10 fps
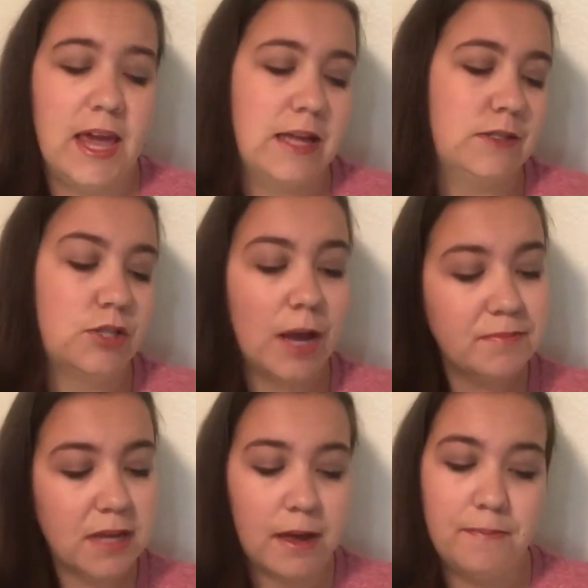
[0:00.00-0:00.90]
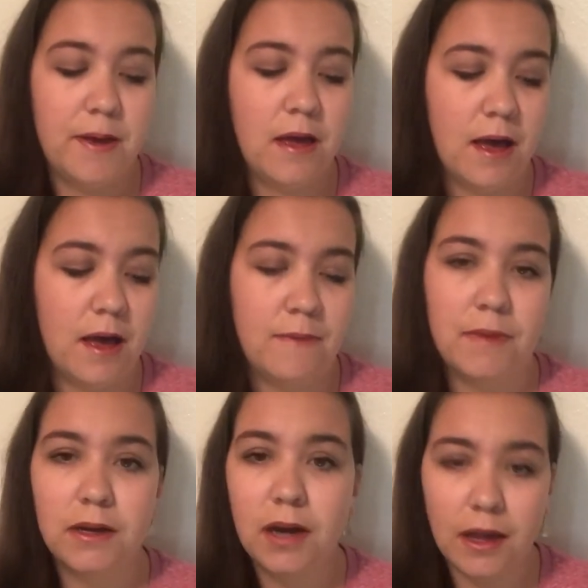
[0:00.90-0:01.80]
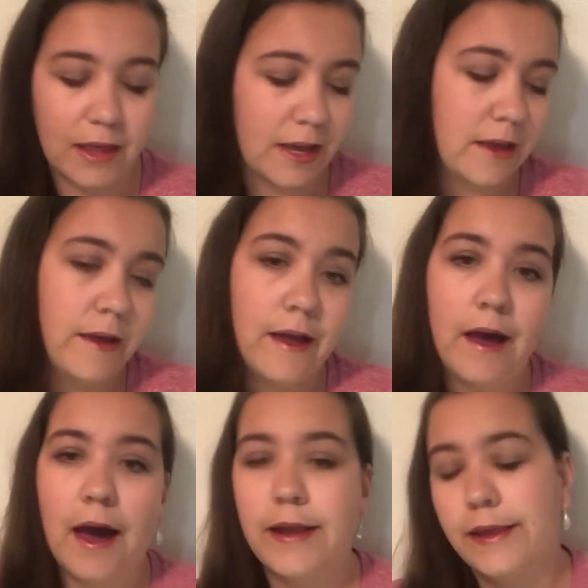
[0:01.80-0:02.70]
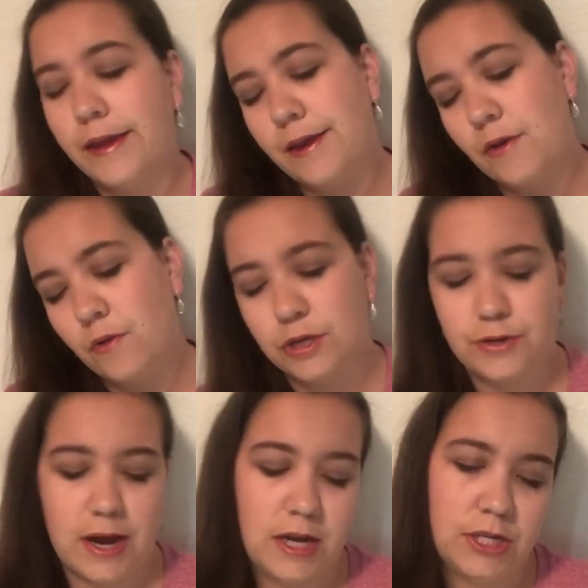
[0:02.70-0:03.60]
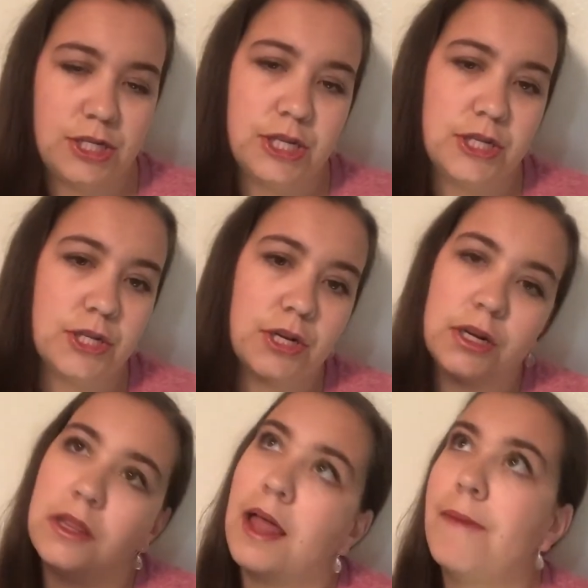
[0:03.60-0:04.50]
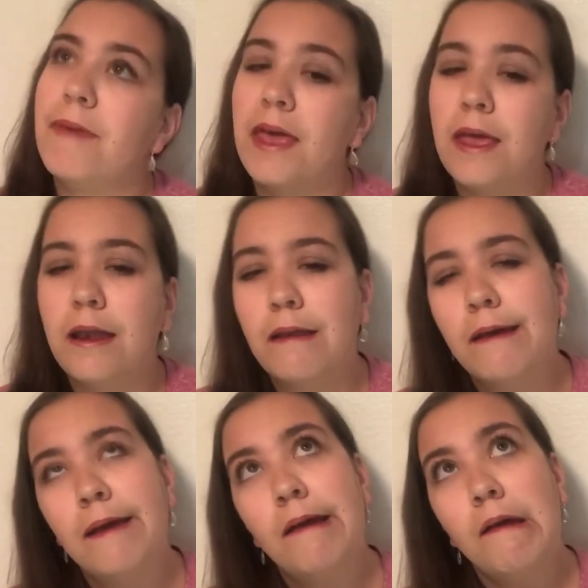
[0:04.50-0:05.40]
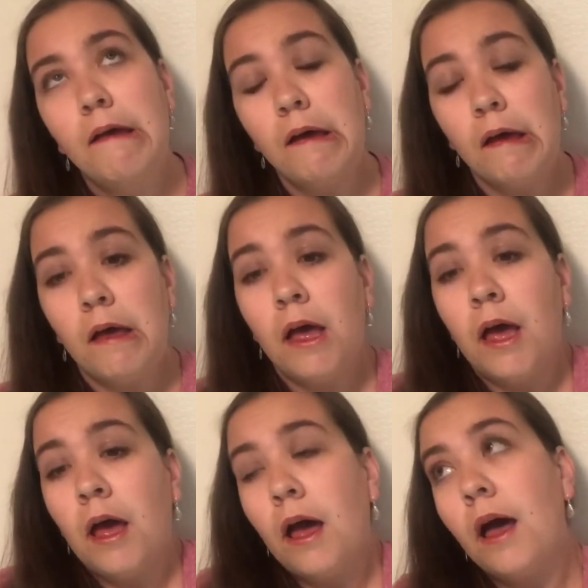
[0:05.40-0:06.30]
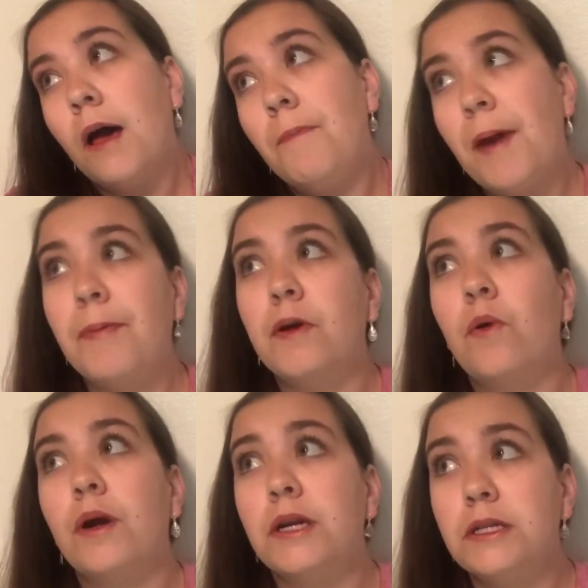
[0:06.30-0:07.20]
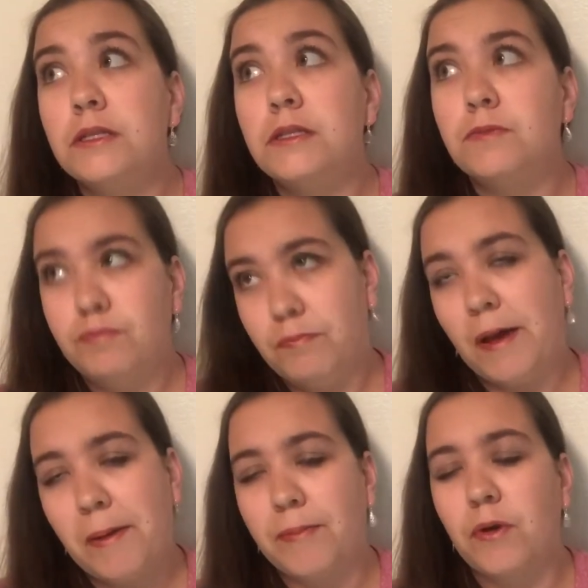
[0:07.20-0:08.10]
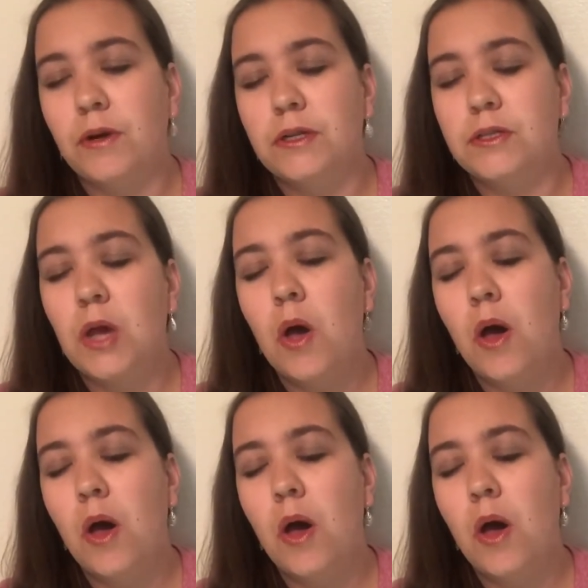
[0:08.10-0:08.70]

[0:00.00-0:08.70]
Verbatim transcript: it's chopped up garlic, onion, horseradish, ginger, lemon, peppercorns, black peppercorns,